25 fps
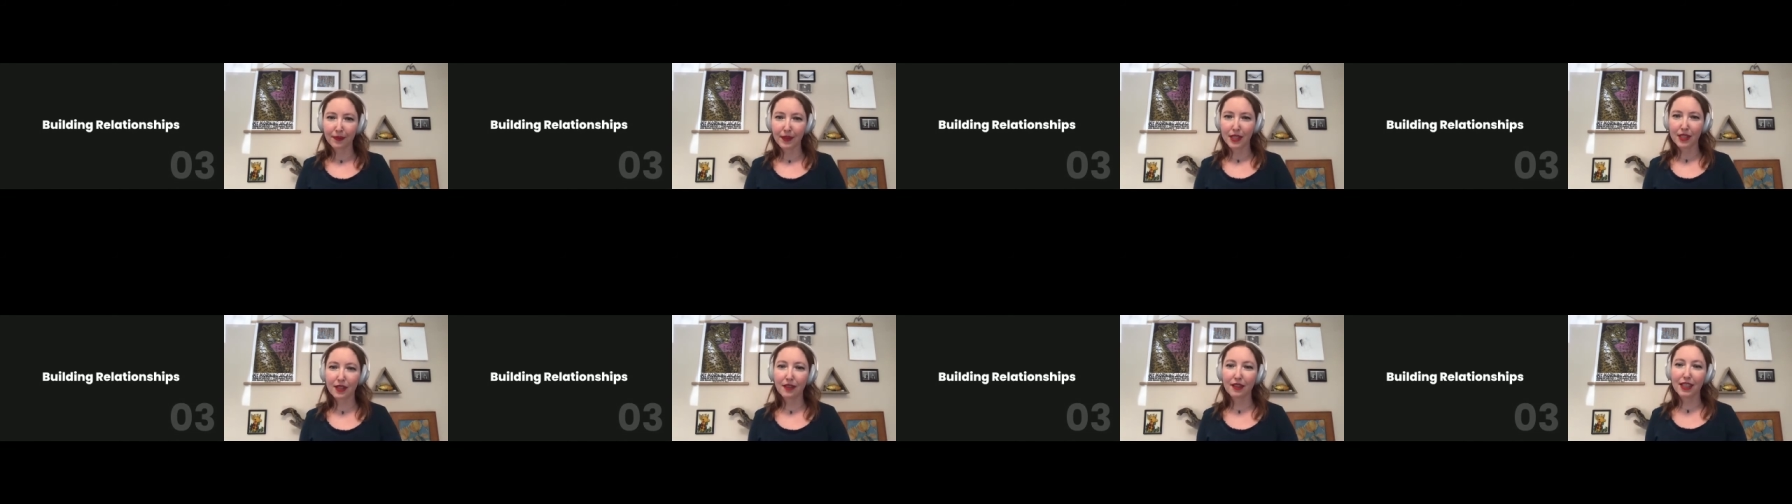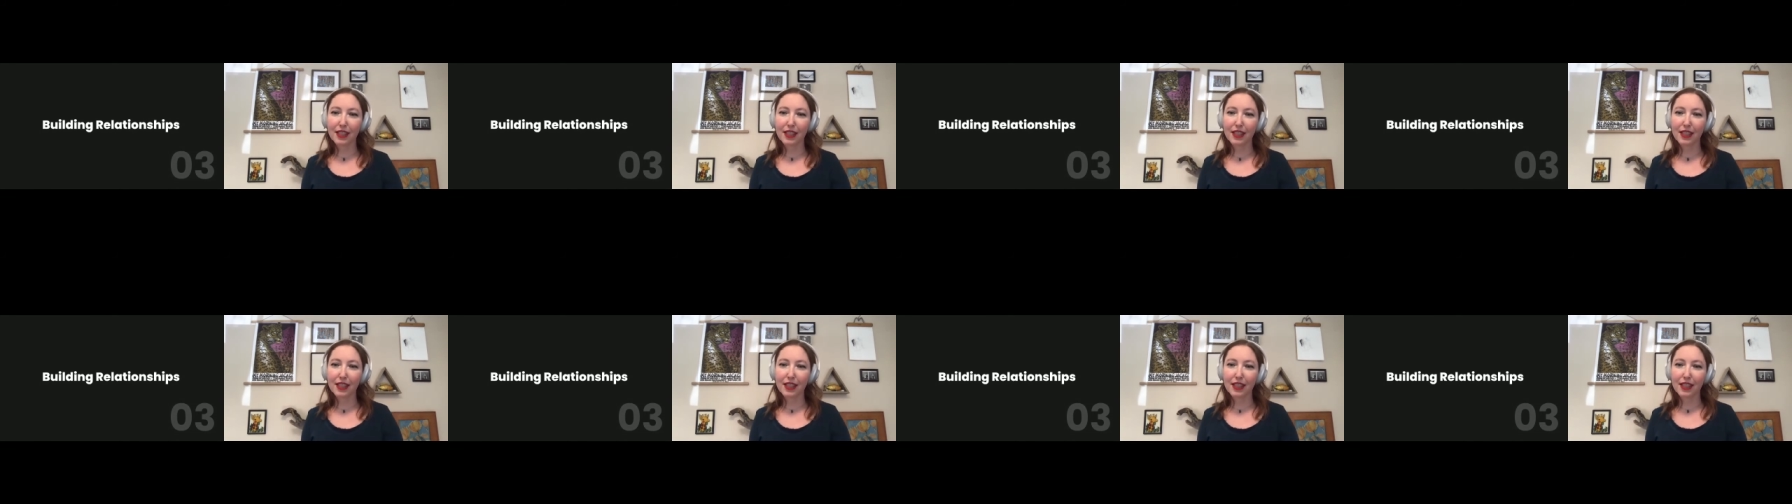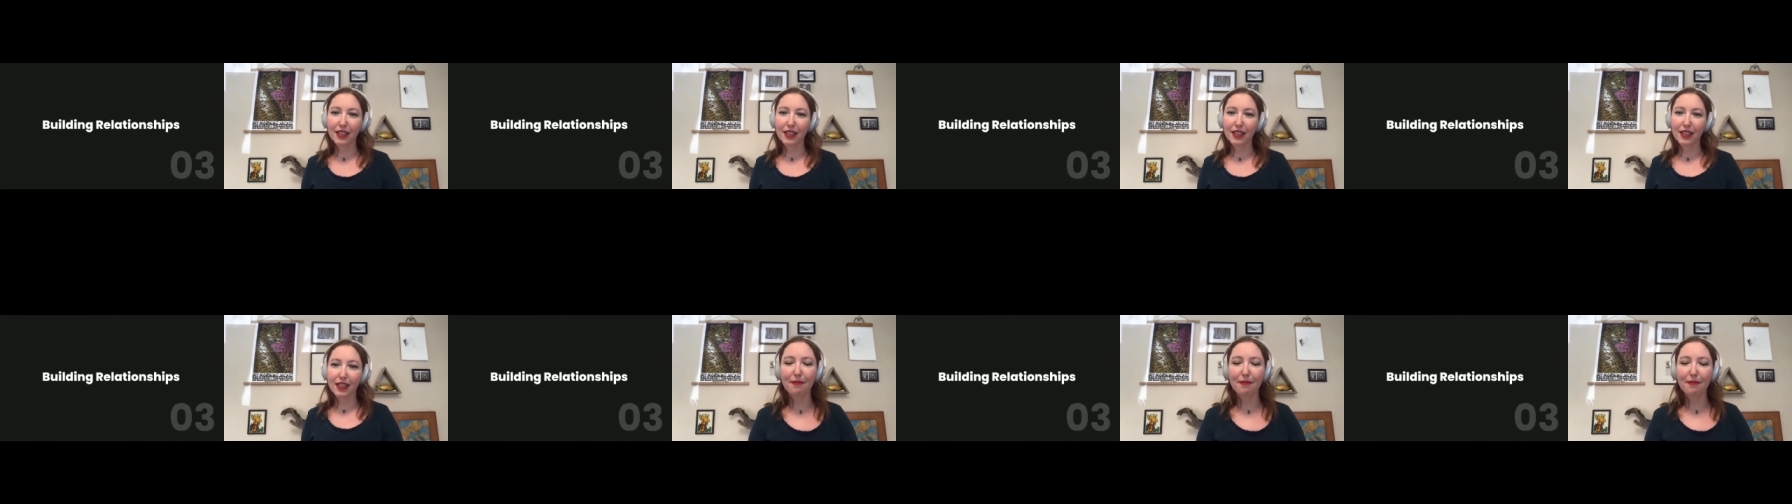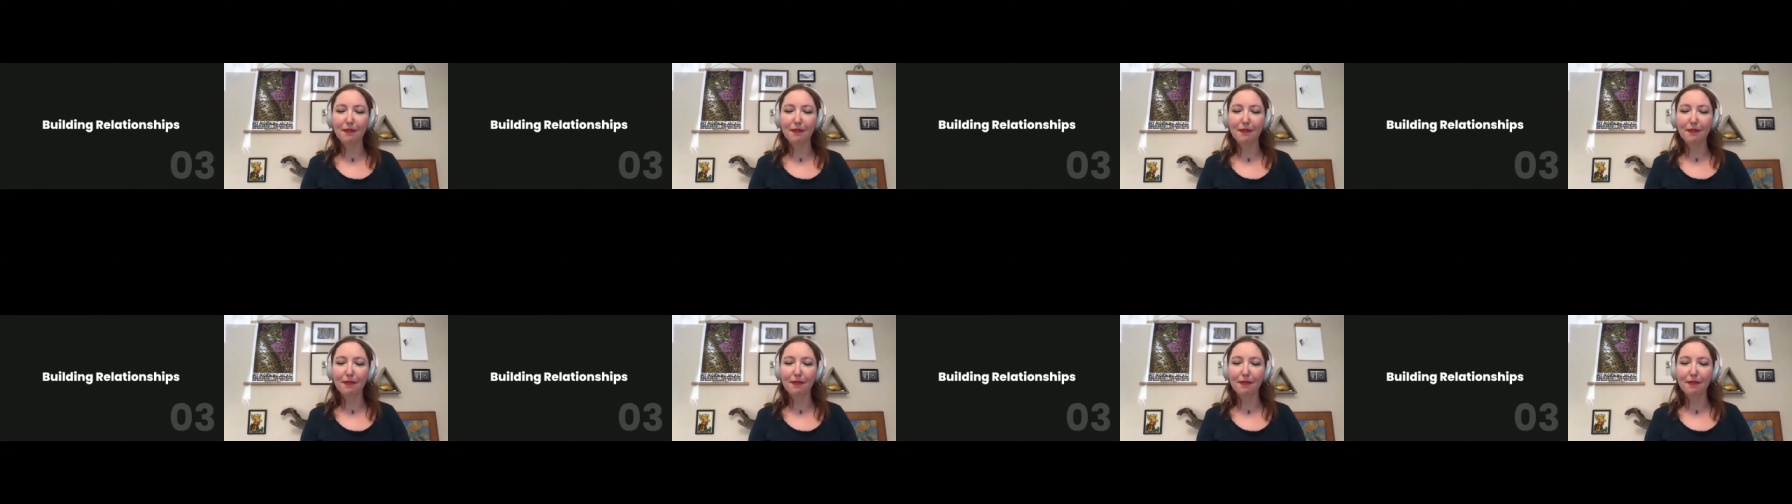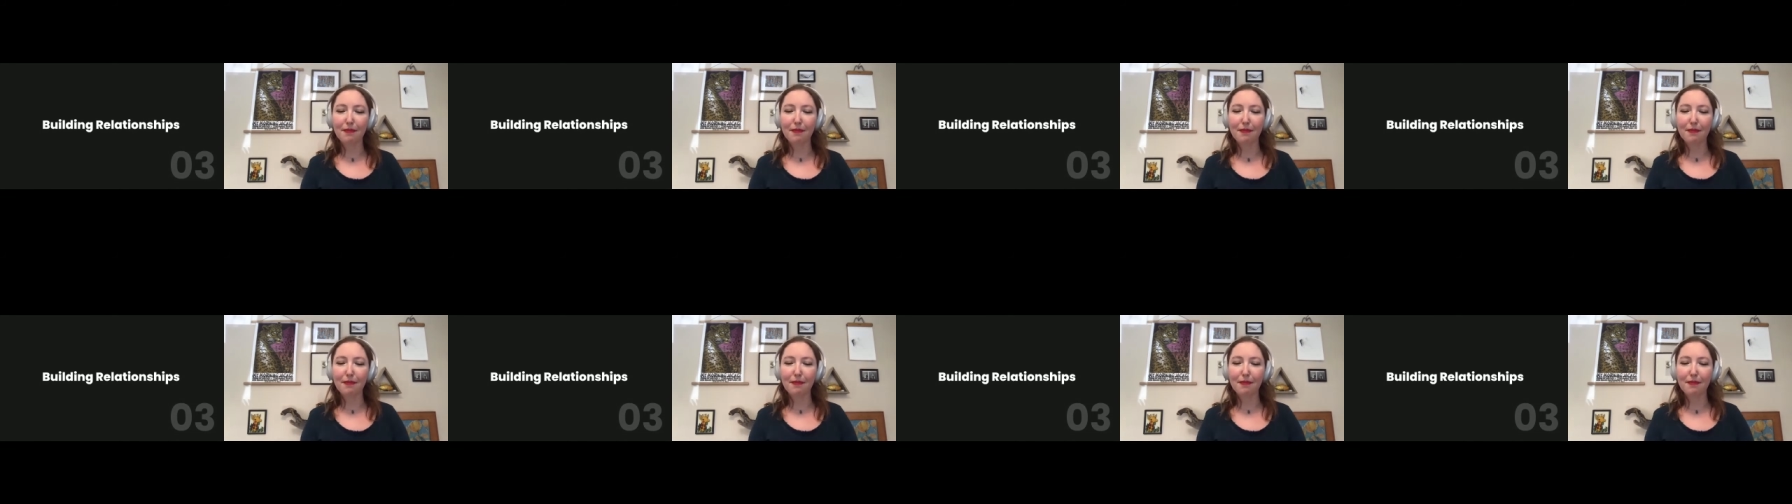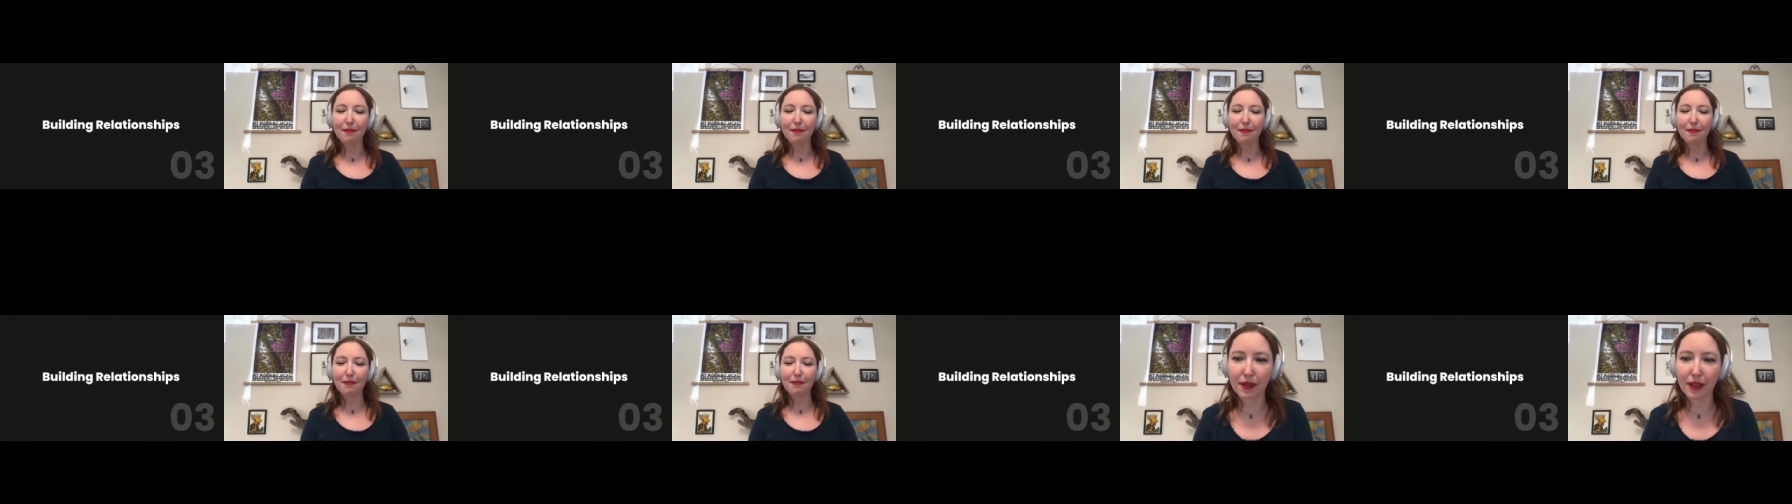So this ability to build
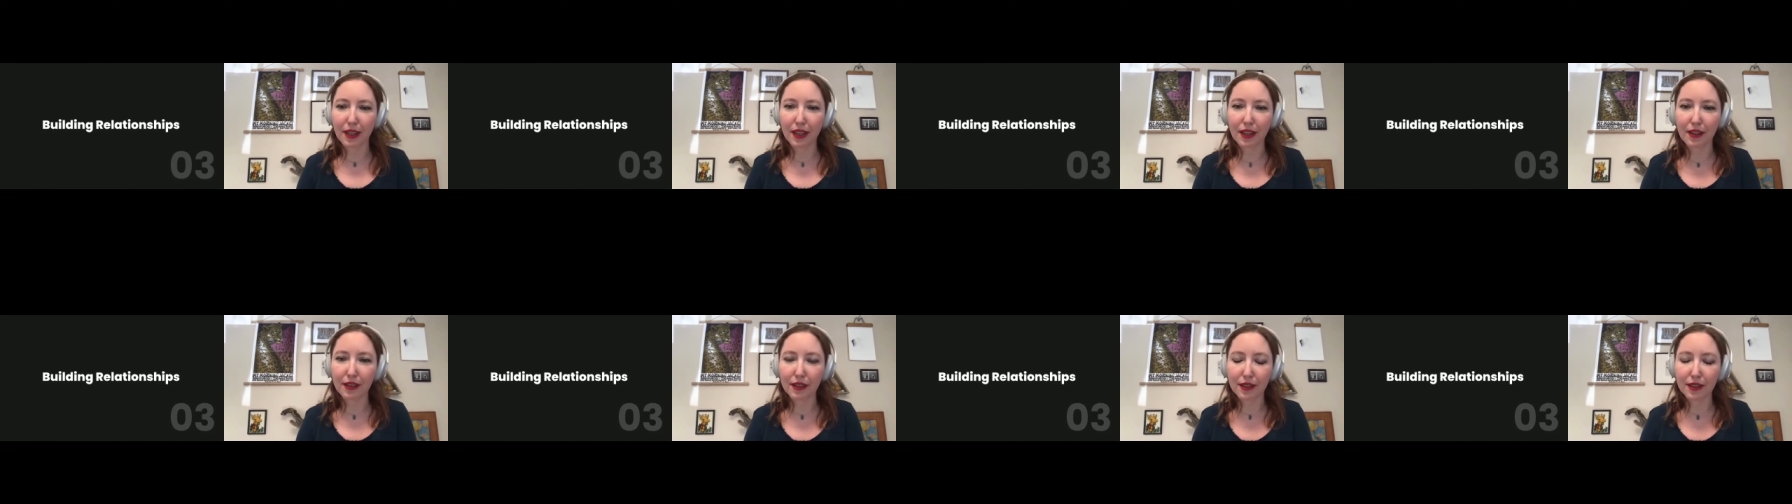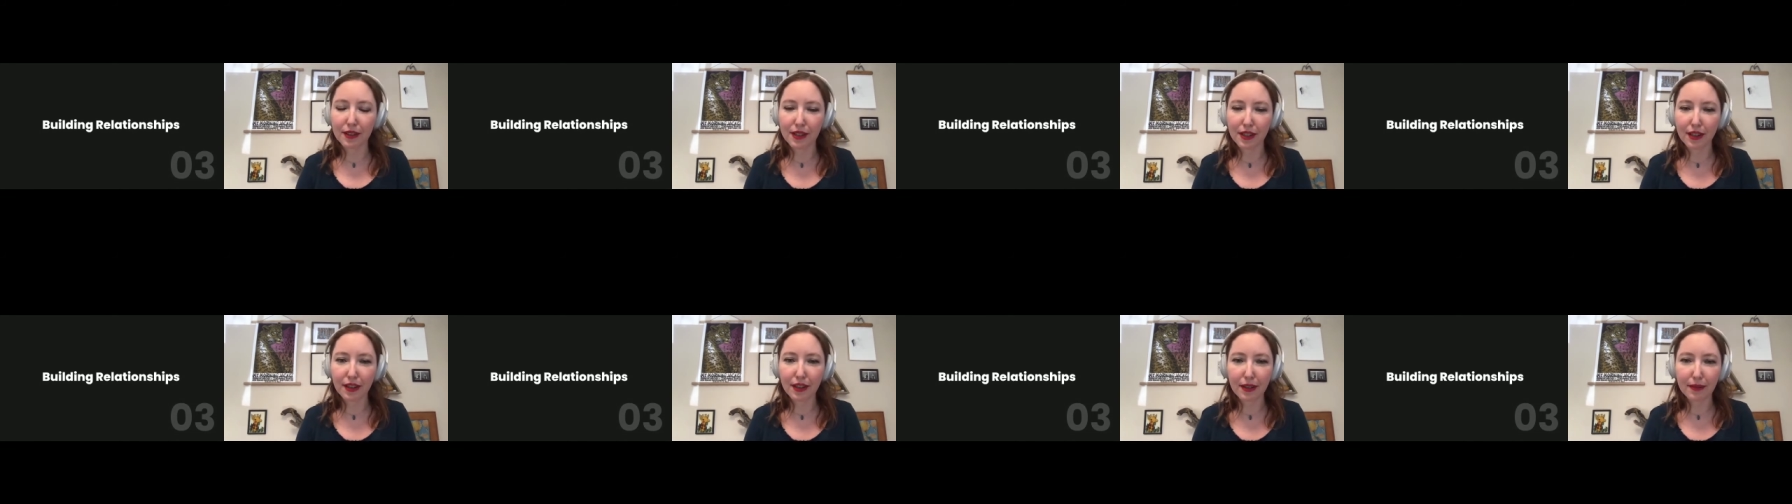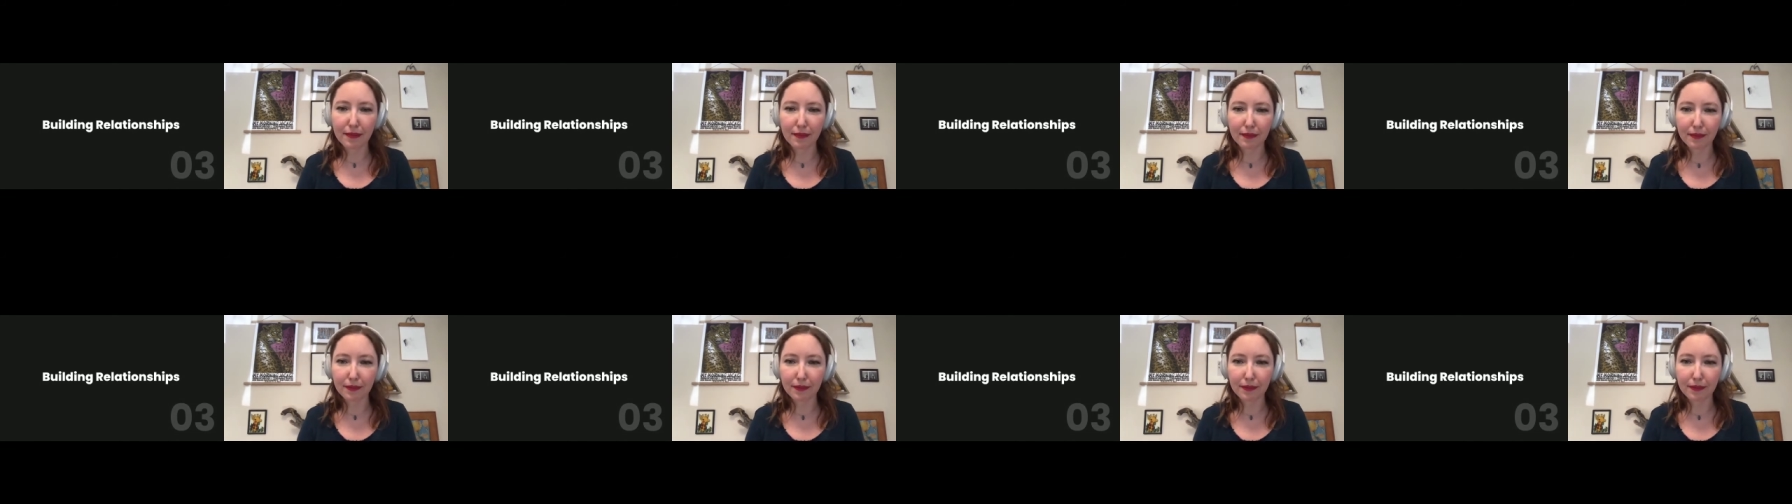relationships is really crucial.